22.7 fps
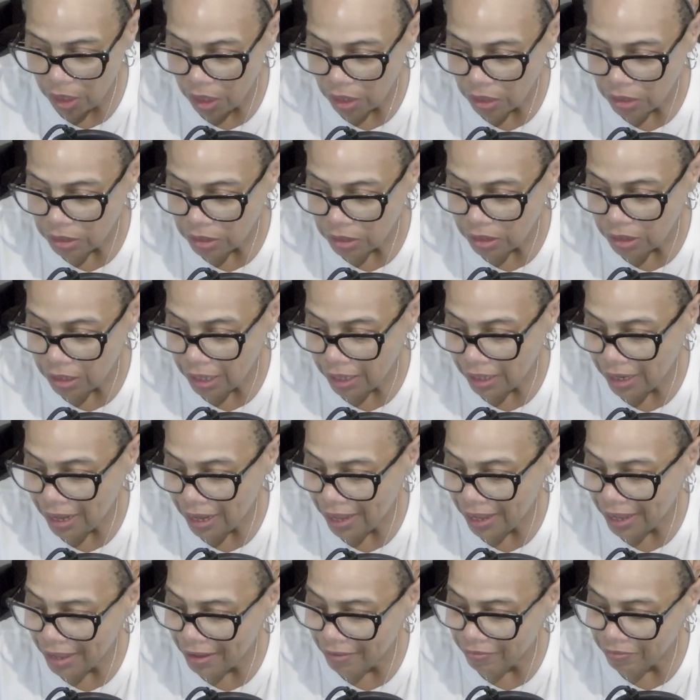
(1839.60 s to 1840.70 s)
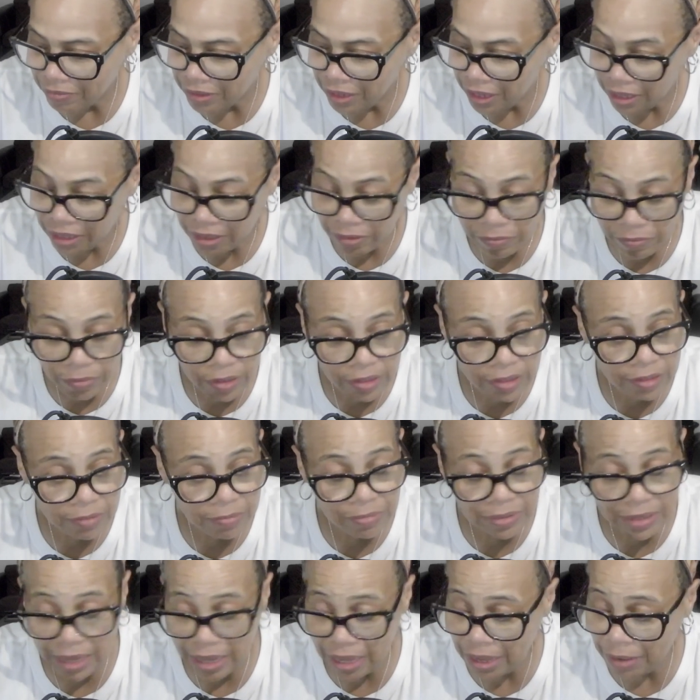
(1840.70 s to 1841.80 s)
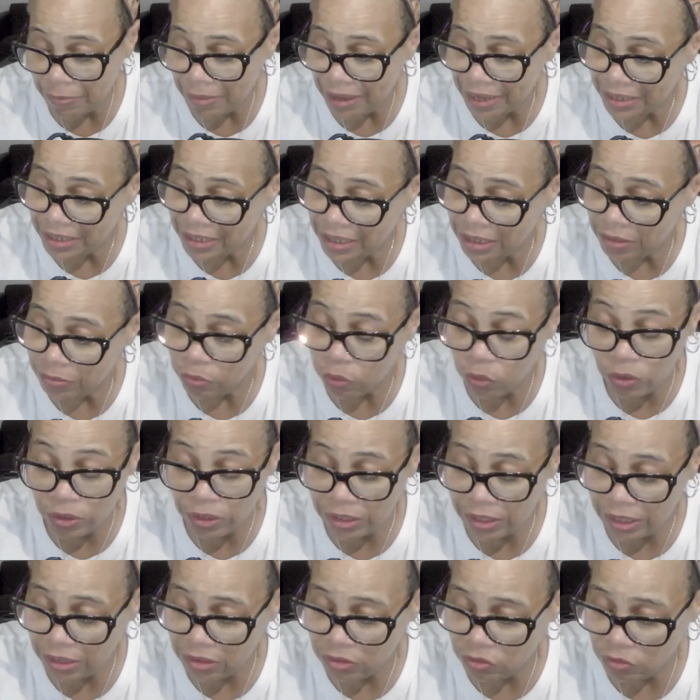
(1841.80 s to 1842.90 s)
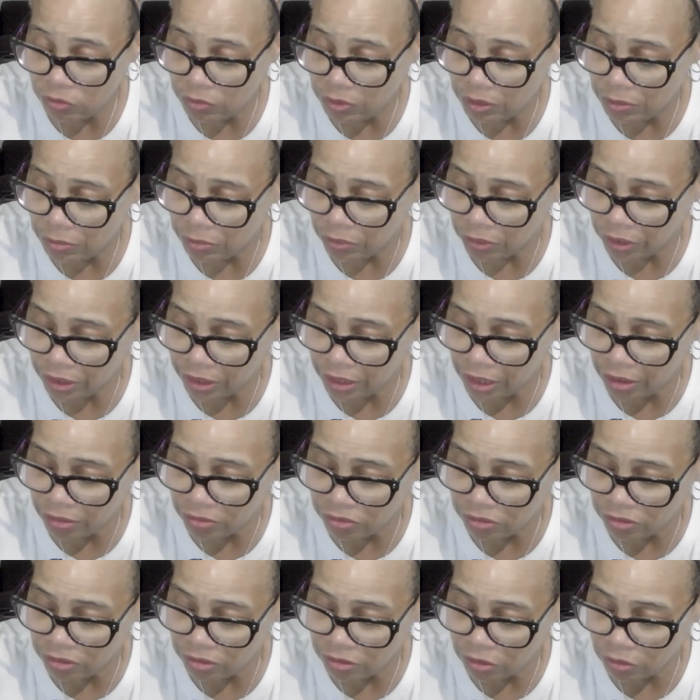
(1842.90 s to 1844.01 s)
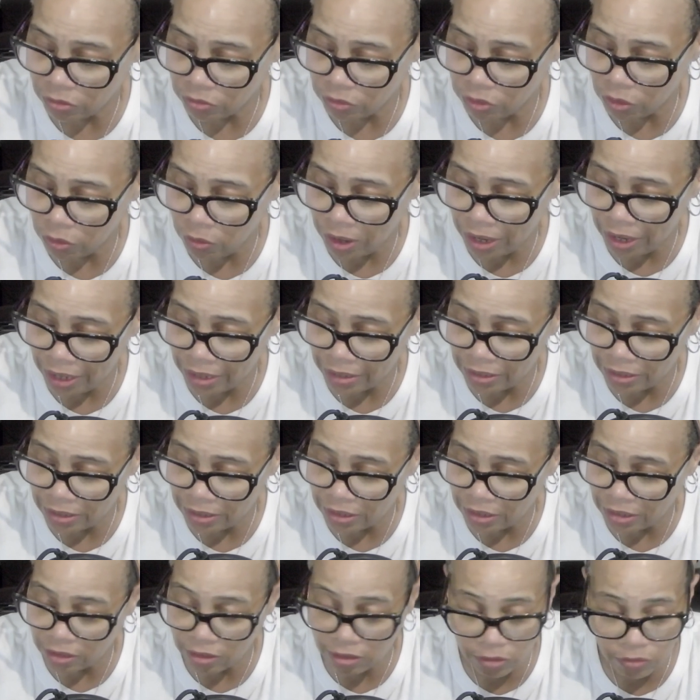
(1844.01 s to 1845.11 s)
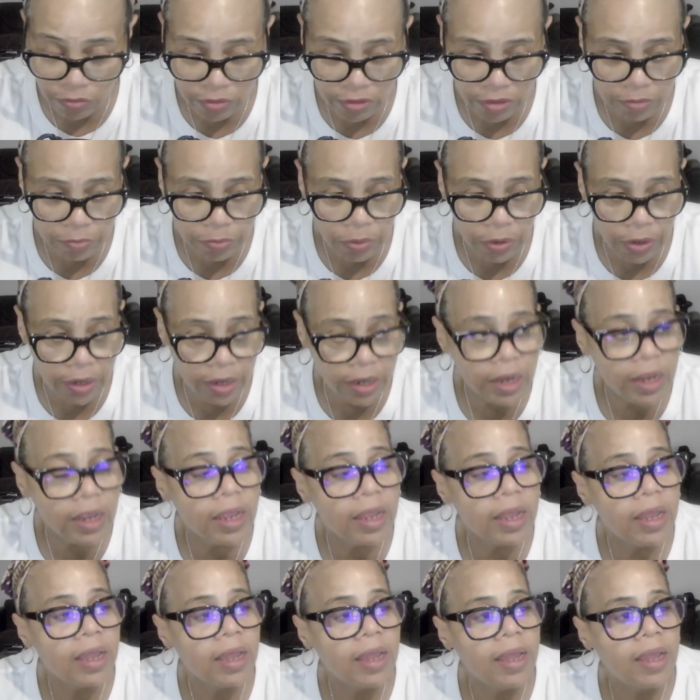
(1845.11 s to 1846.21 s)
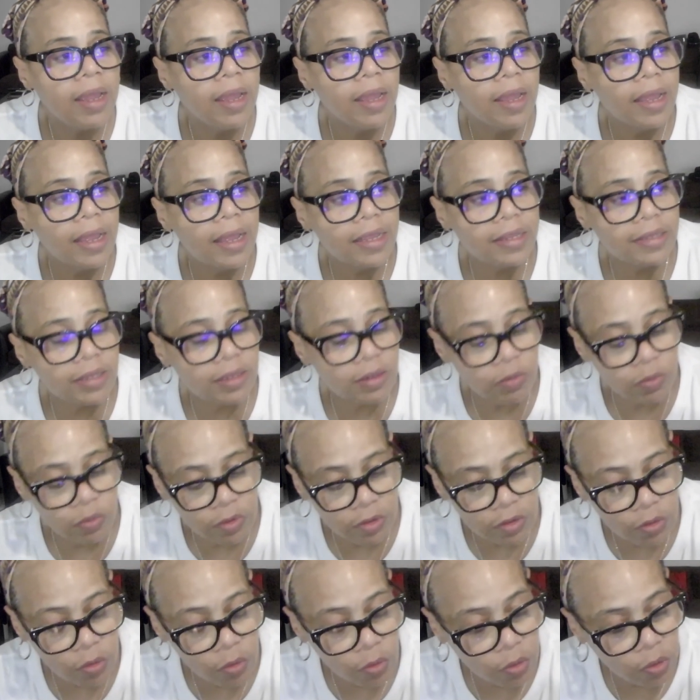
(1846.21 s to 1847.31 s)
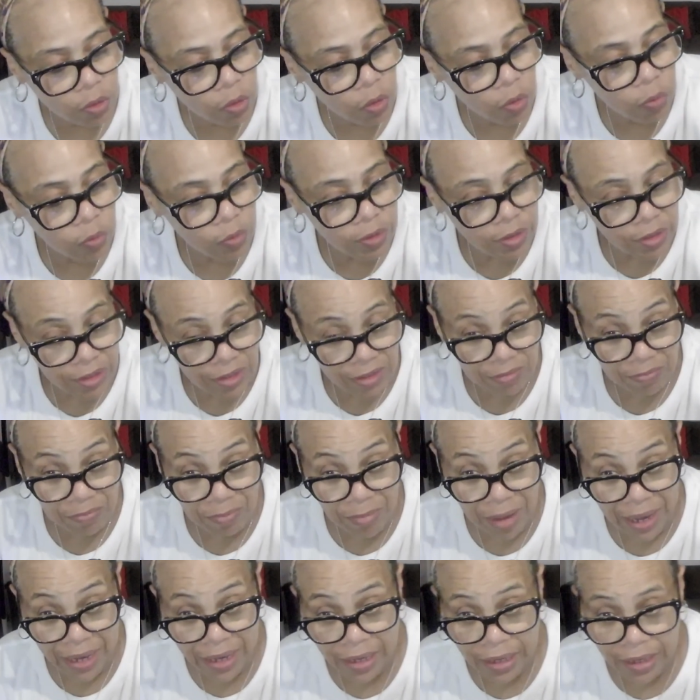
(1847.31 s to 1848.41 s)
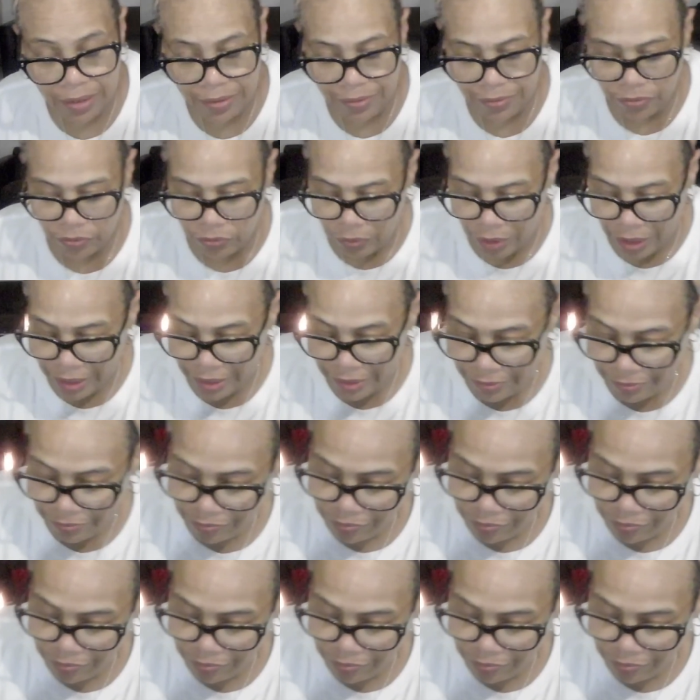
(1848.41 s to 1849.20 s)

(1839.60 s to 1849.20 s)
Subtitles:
Tonight, I have taken me some time. I needed more than that 2-minute break. Y'all just don't know. I had to take a serious break and see what's going on with this mic, right?